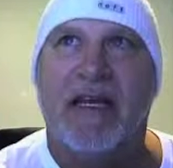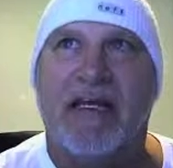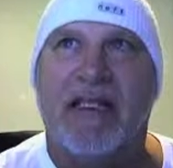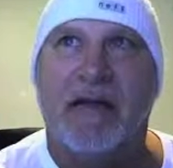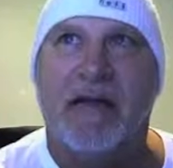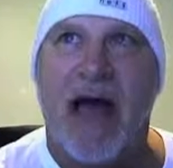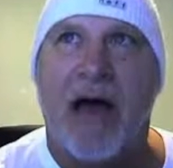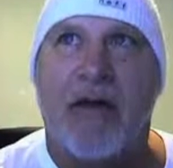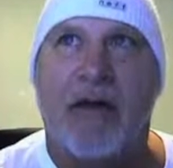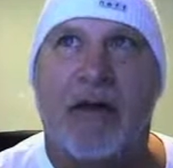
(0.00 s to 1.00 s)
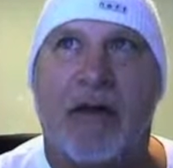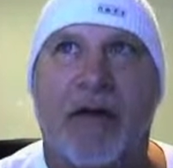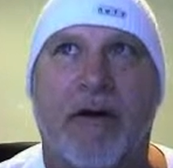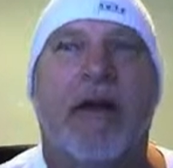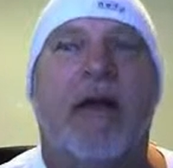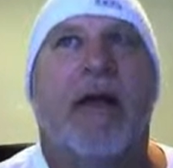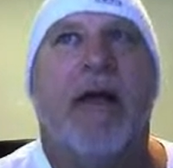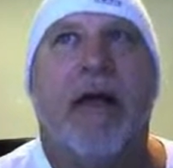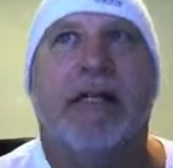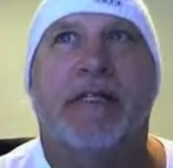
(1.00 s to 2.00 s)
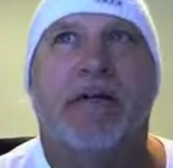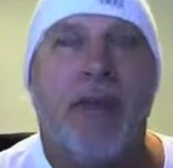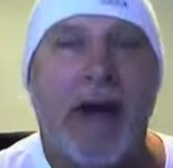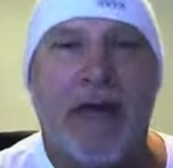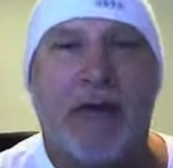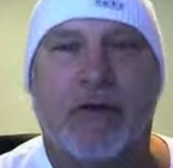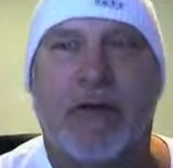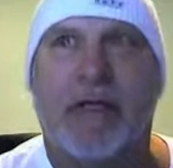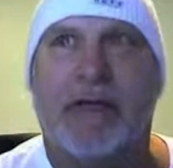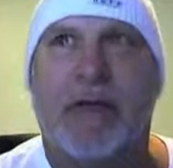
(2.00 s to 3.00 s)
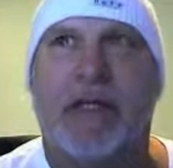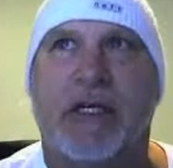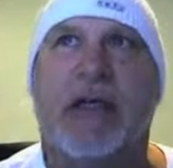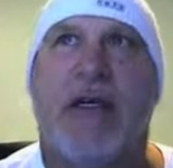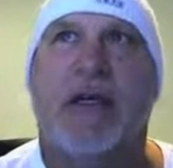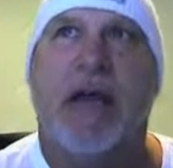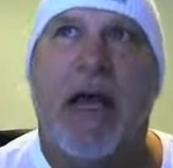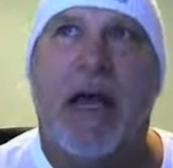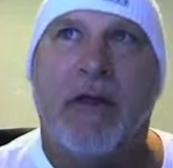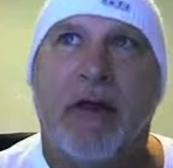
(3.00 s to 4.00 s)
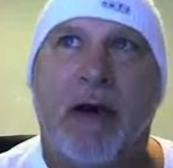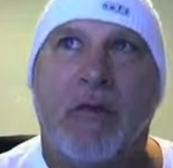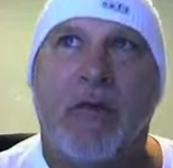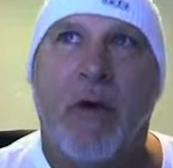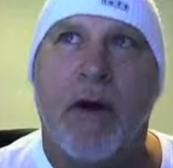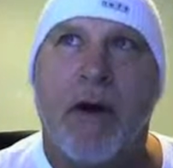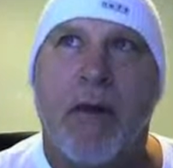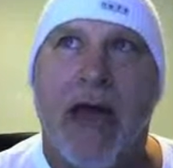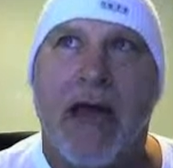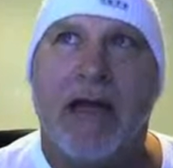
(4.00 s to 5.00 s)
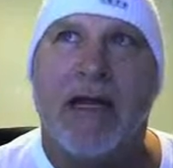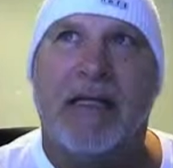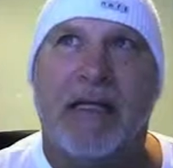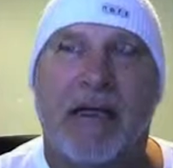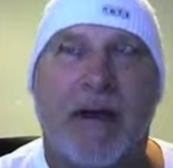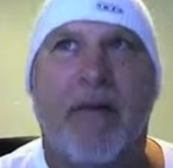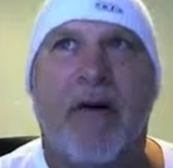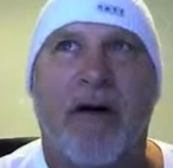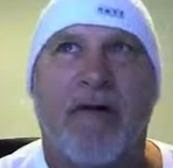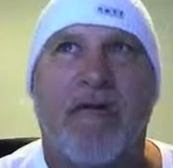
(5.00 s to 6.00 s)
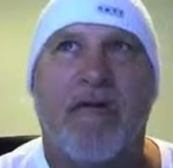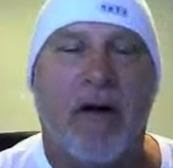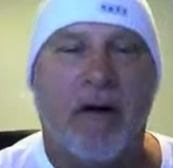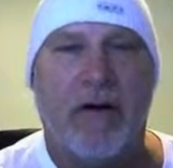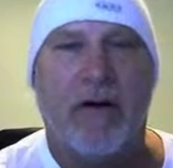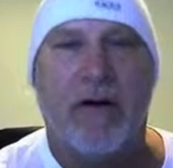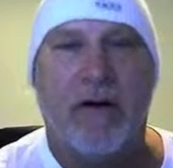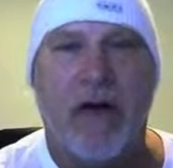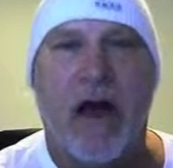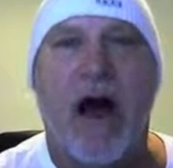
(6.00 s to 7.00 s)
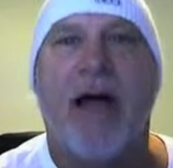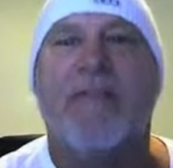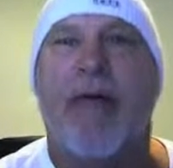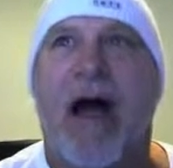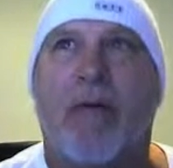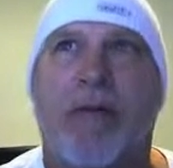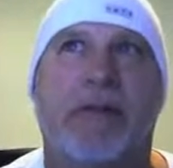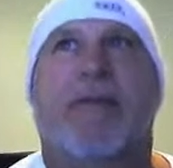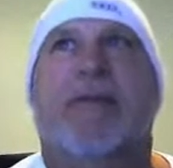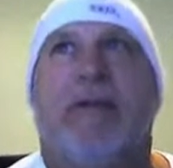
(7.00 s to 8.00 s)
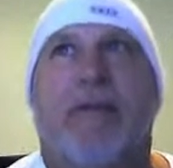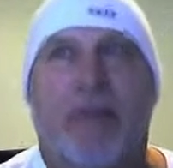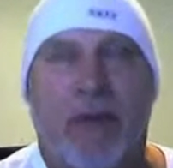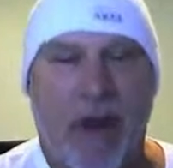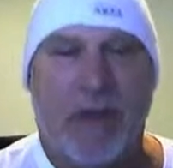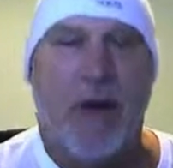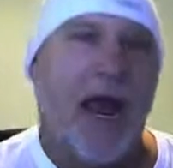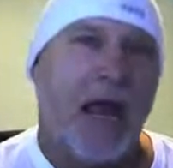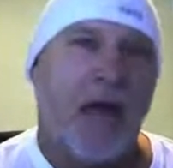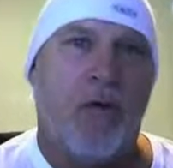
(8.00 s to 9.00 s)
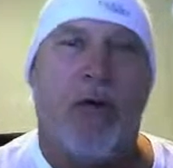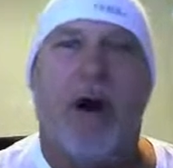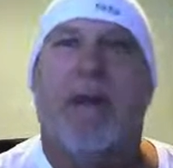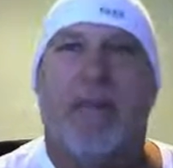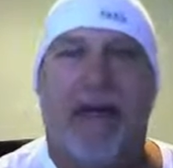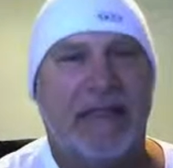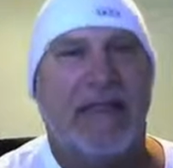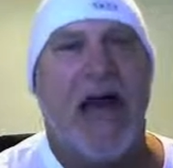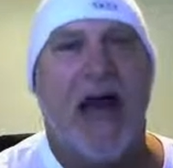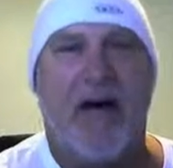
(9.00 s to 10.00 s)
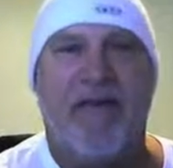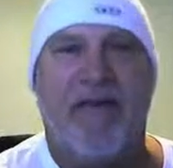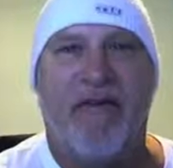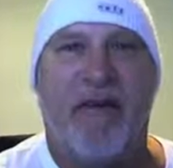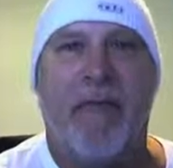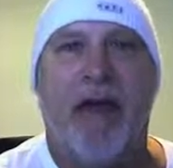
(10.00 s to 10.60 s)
is loud and clear. It's a radio transmission, and the number 108 is the number of God backwards. The number 801 means the Alpha and the